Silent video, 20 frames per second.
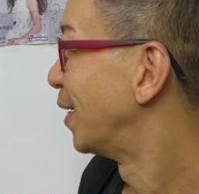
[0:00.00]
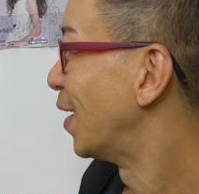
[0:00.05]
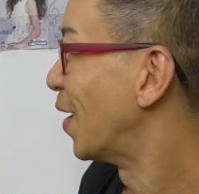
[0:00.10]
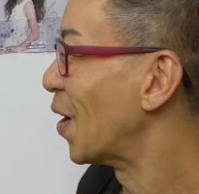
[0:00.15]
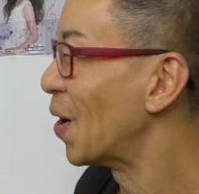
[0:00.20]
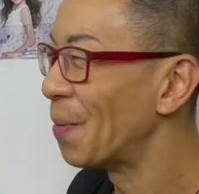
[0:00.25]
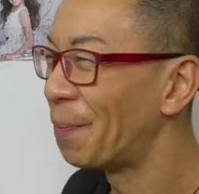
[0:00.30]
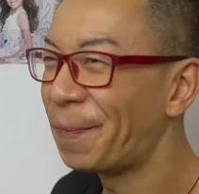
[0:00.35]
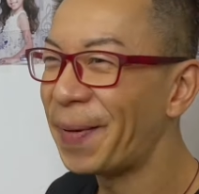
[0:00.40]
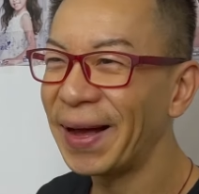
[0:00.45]

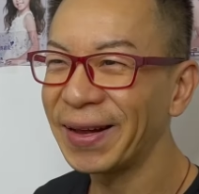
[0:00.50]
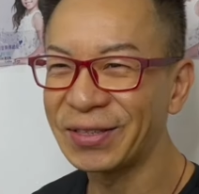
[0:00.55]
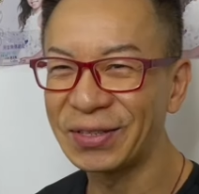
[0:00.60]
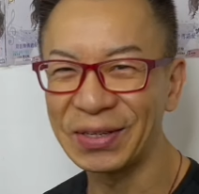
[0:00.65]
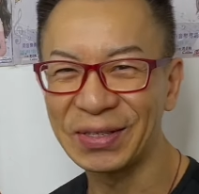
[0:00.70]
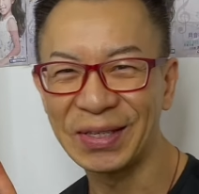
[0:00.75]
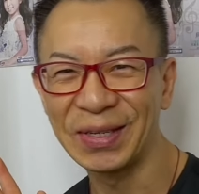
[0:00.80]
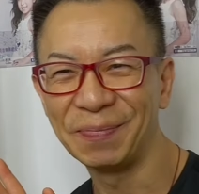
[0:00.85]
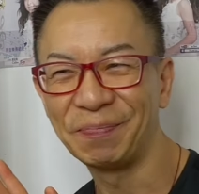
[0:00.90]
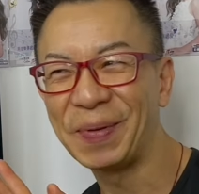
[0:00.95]
Oh, back to
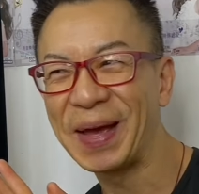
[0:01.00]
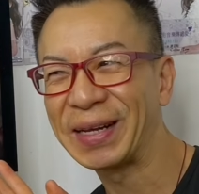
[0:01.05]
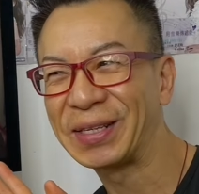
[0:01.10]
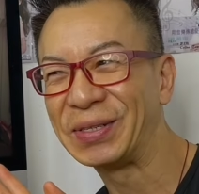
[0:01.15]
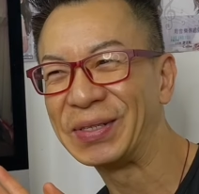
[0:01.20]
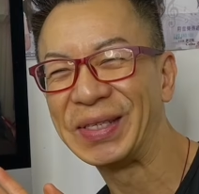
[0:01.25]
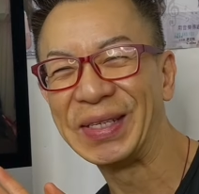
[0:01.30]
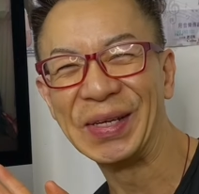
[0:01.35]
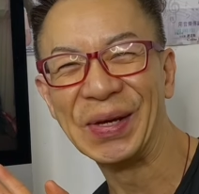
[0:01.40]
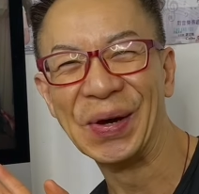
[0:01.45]
back
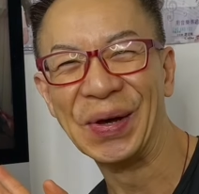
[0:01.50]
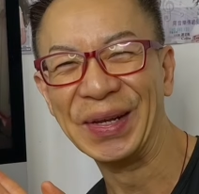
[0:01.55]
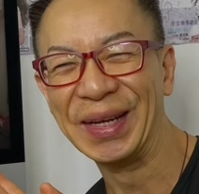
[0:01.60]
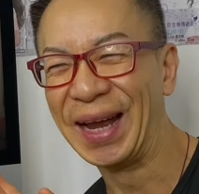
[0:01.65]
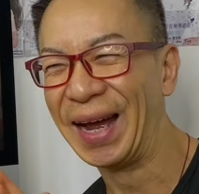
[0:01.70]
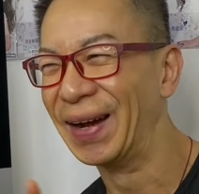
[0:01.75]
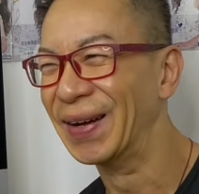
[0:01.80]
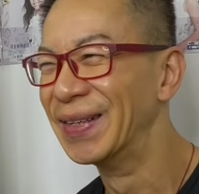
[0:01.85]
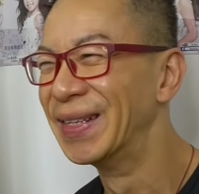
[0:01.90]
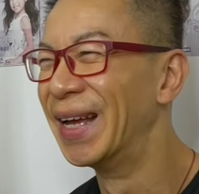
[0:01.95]
to Dion now.